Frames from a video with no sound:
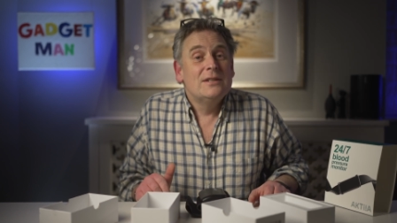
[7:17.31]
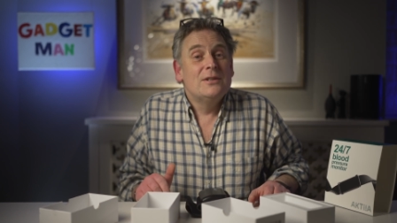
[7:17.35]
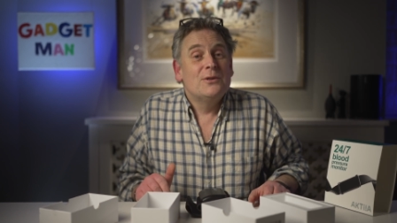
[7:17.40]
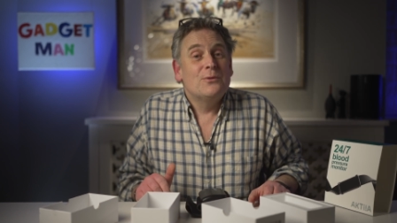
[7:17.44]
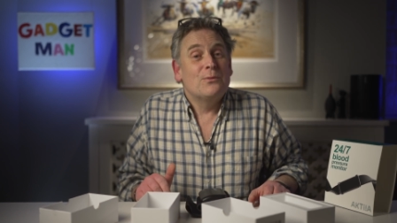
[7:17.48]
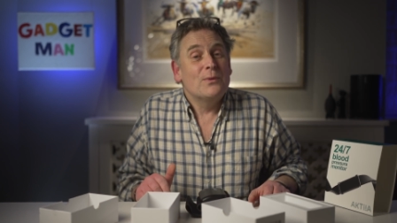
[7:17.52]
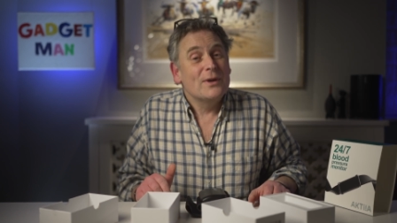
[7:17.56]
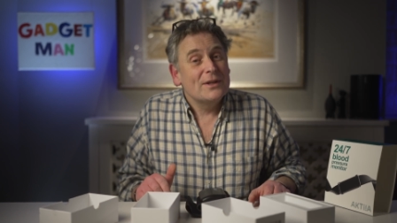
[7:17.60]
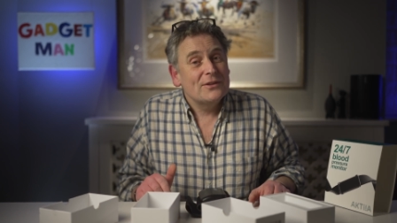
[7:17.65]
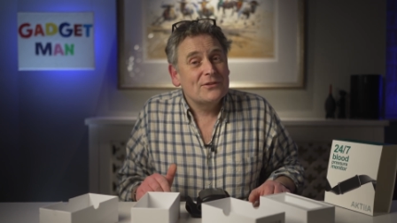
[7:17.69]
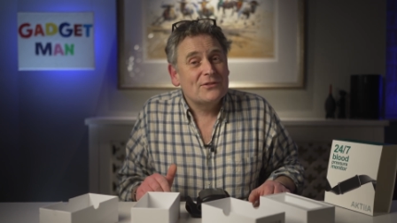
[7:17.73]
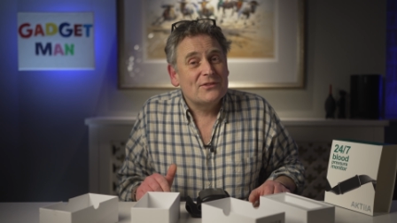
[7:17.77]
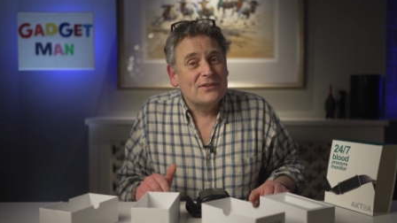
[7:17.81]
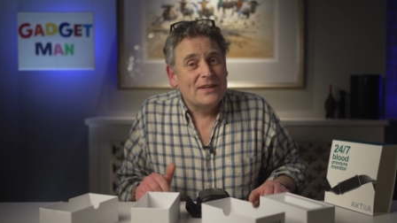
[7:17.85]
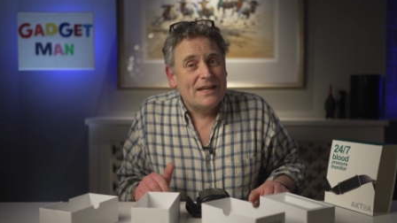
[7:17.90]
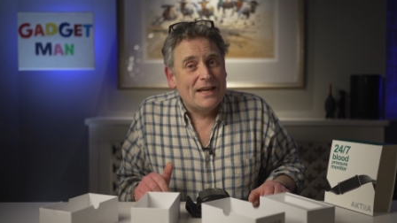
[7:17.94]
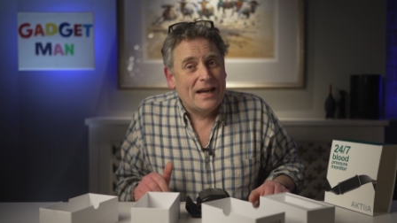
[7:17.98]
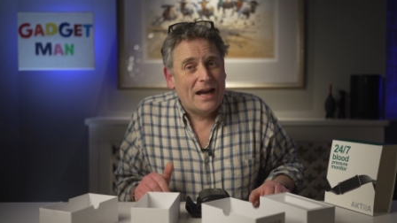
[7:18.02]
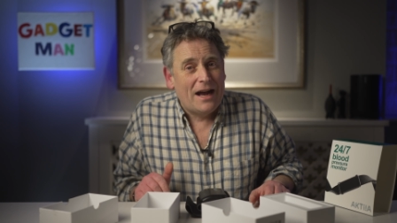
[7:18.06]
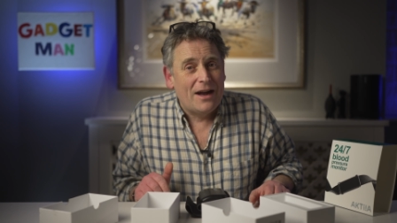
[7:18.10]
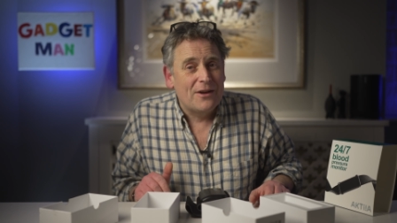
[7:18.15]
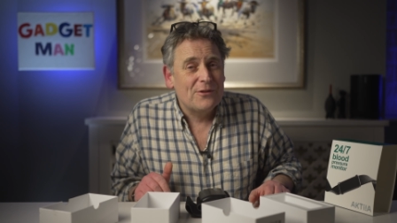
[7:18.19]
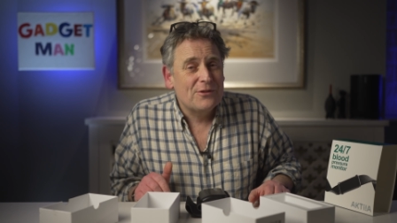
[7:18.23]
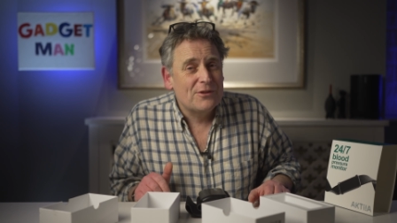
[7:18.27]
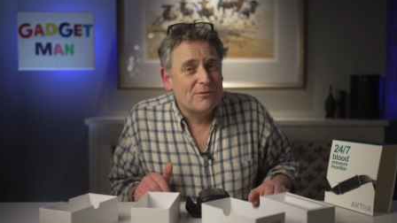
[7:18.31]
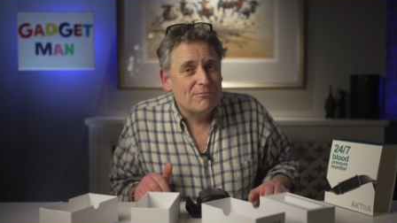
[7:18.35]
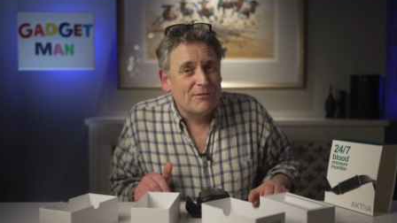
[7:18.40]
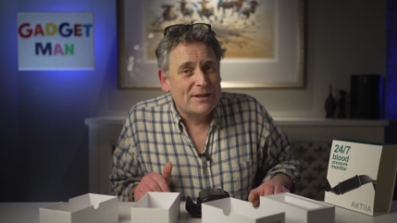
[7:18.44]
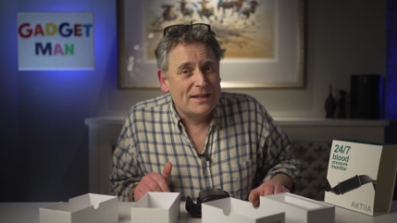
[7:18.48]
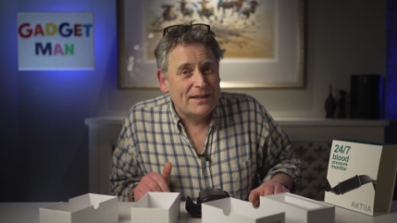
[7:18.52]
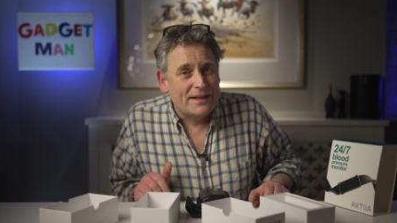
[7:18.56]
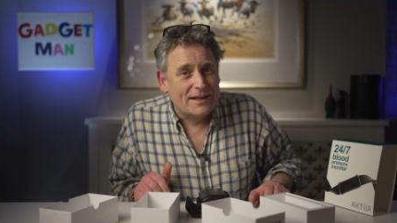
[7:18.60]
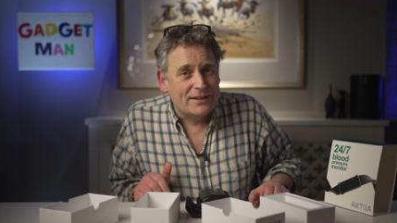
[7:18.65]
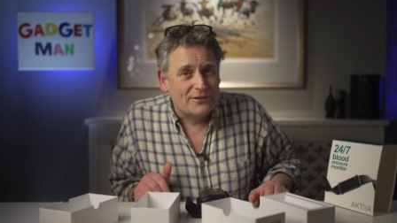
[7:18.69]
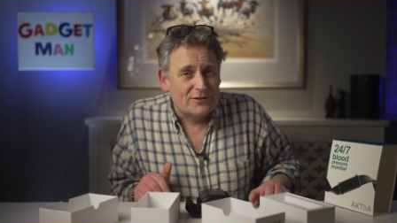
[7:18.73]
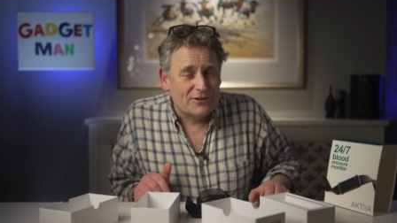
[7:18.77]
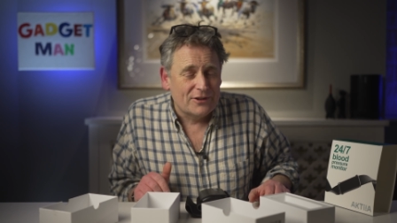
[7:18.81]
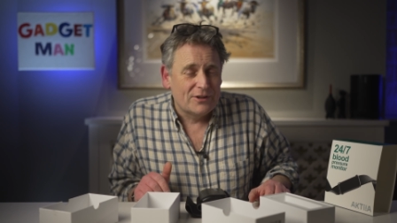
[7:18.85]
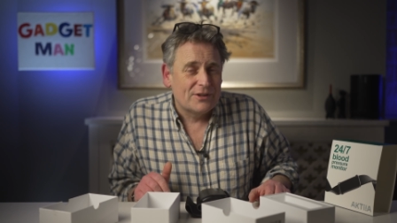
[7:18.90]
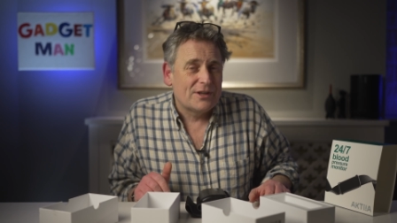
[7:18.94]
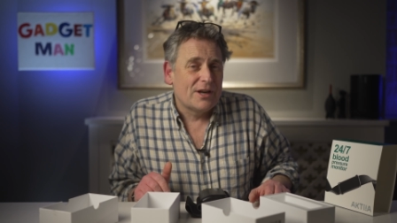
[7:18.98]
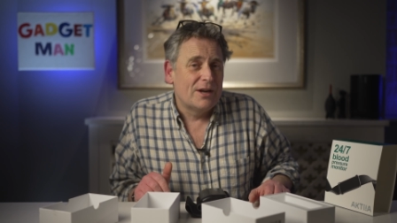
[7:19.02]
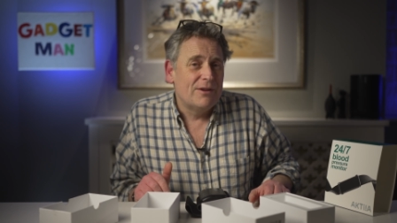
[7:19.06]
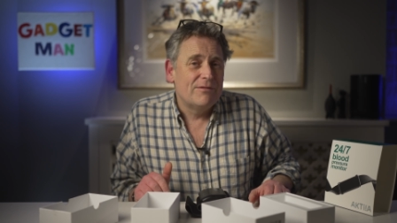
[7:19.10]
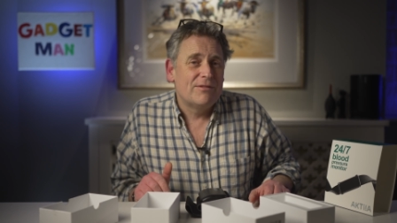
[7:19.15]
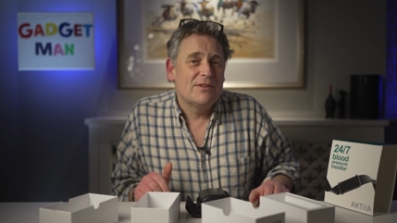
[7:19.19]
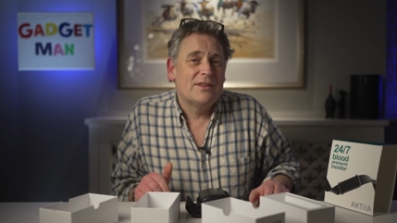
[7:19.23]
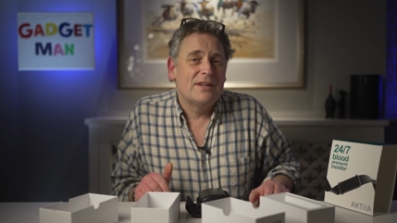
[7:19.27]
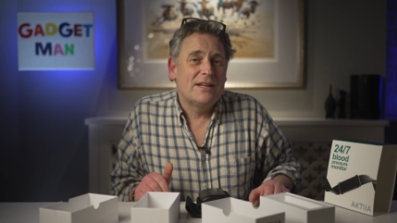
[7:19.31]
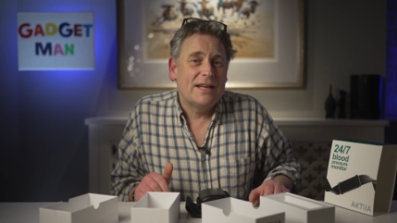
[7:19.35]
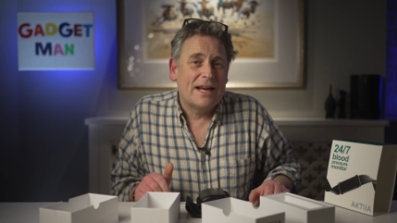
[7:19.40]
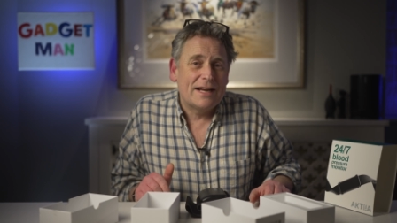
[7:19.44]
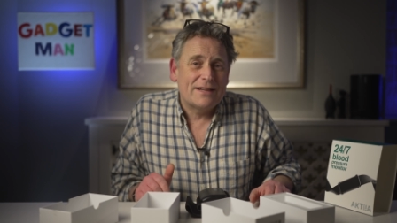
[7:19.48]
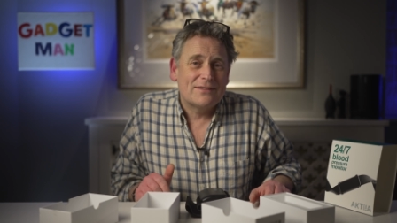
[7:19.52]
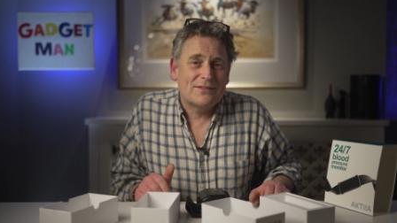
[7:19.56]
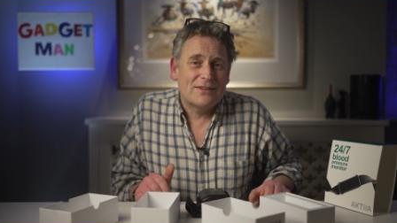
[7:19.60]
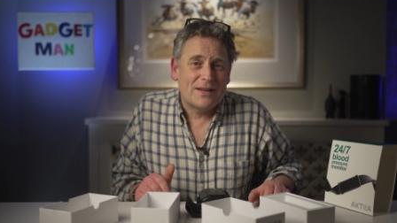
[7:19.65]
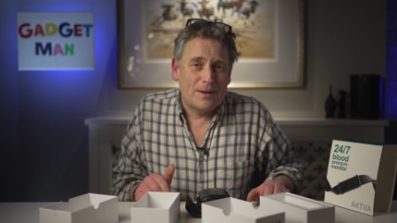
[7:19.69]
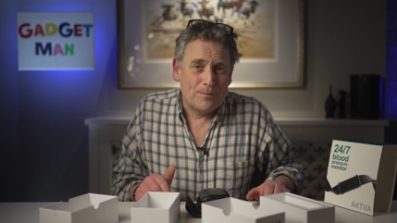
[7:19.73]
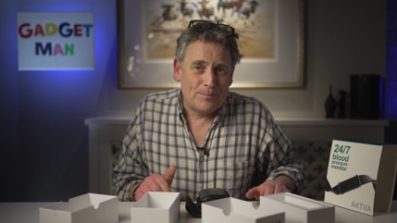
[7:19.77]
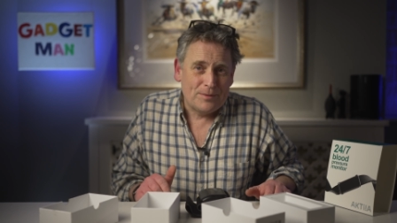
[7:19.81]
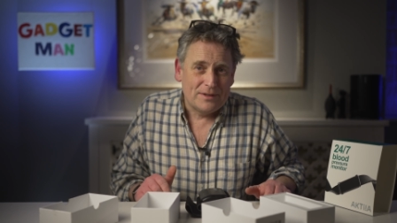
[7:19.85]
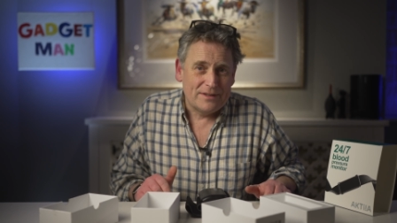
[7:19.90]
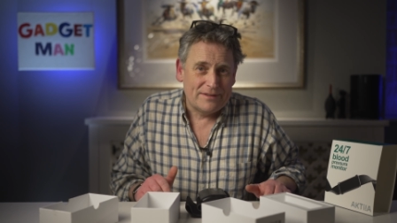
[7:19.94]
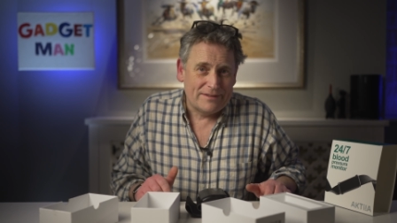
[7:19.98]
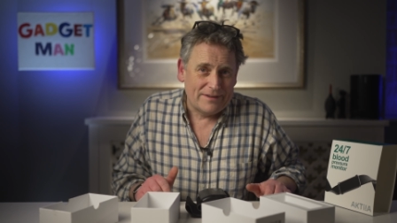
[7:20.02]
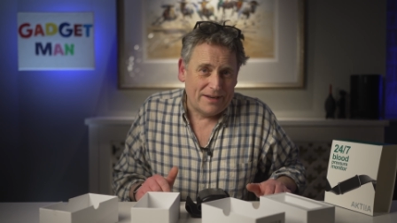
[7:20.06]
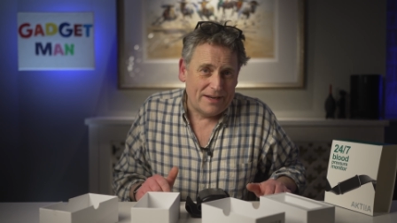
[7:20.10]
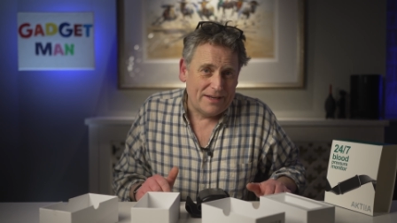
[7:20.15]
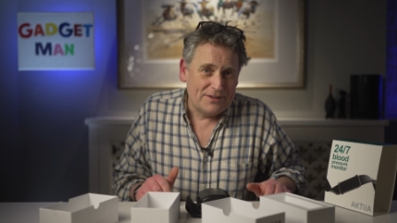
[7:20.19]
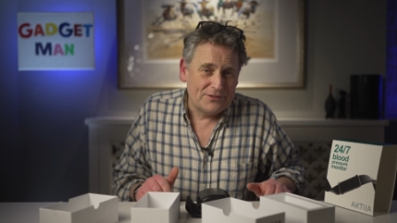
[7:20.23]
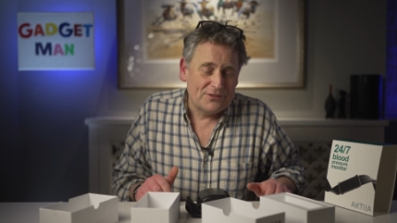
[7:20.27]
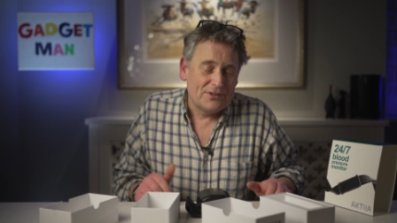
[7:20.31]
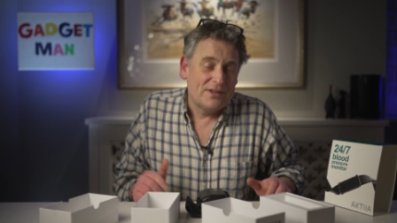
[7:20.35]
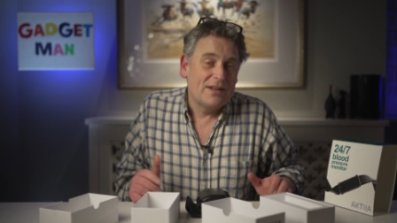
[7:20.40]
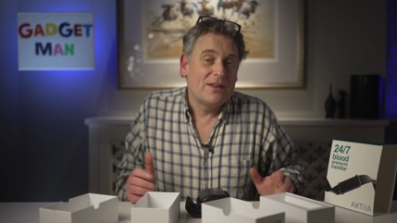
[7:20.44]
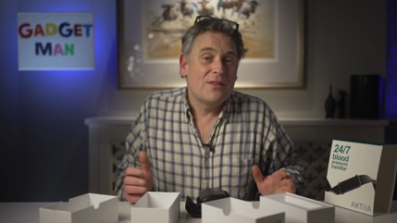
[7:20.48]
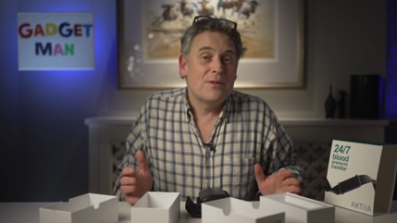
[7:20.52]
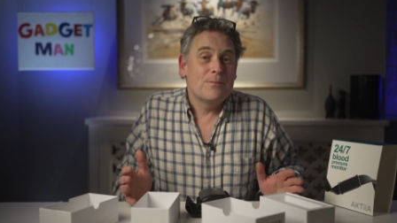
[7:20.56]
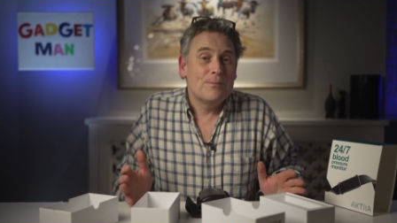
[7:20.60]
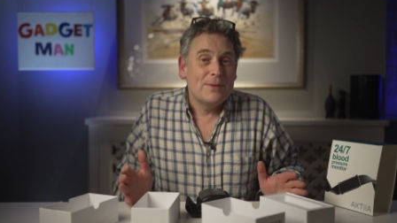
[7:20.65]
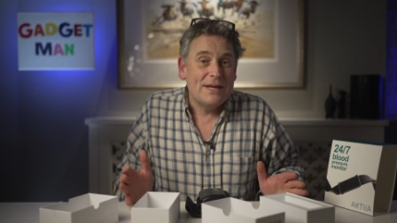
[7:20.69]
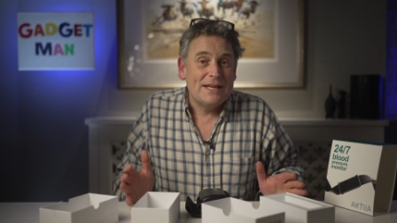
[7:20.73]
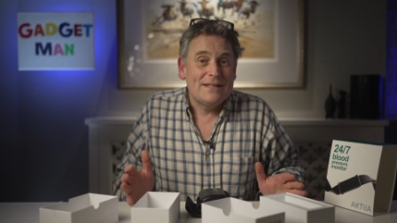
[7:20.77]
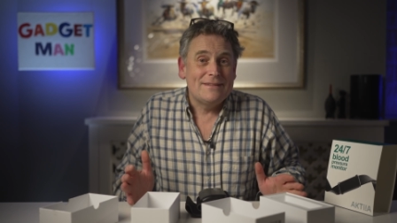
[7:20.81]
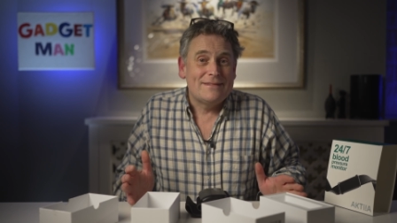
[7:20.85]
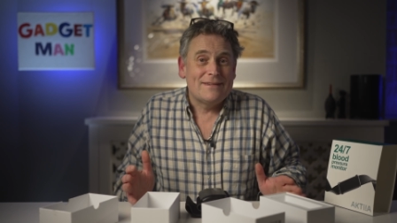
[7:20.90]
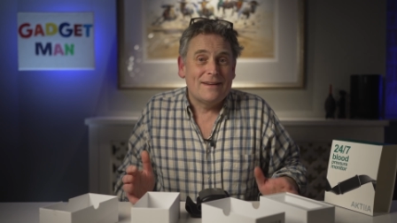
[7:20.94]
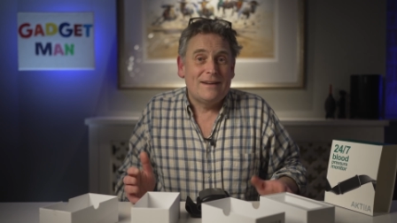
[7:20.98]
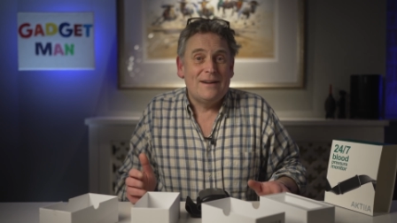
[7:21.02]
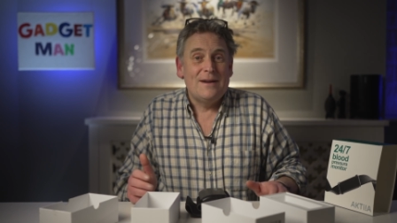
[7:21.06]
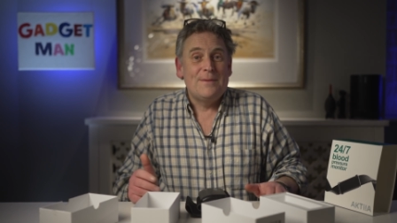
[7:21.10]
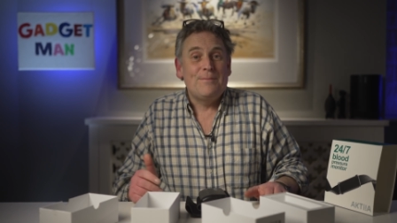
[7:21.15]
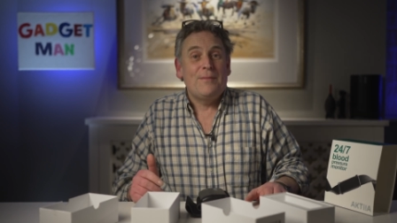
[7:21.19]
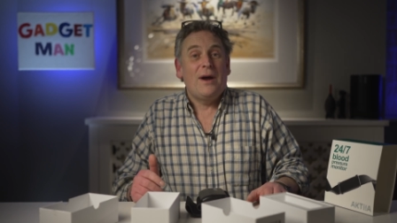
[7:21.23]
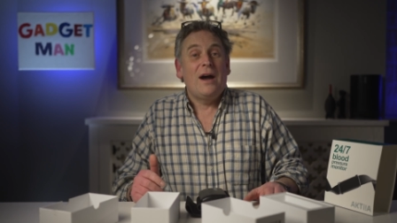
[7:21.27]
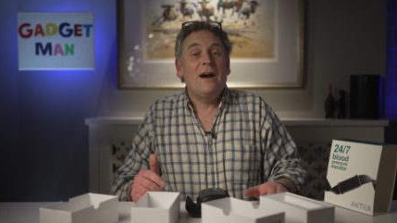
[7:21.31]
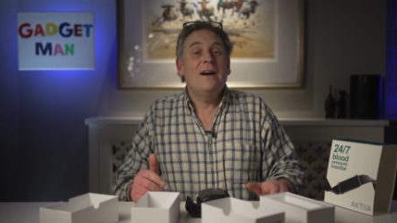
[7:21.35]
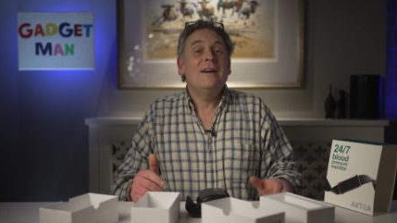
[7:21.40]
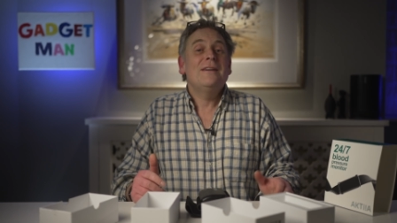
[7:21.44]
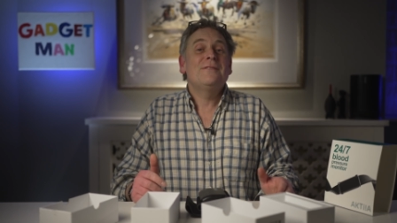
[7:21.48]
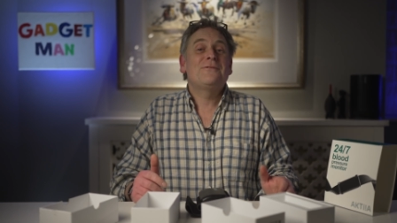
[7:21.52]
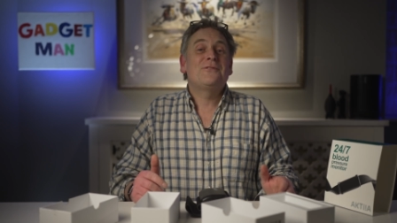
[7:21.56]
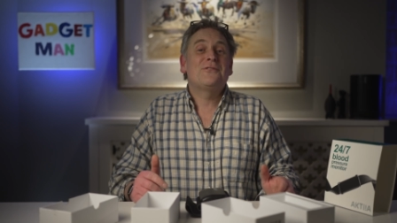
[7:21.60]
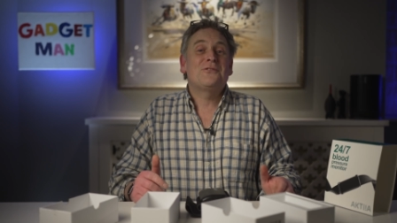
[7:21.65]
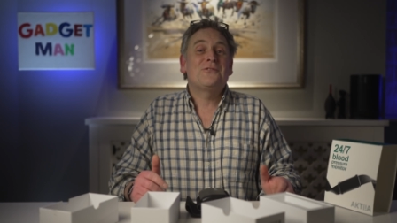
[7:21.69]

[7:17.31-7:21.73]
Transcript: We'll see how the readings look over the next couple of days, and in the meantime, I've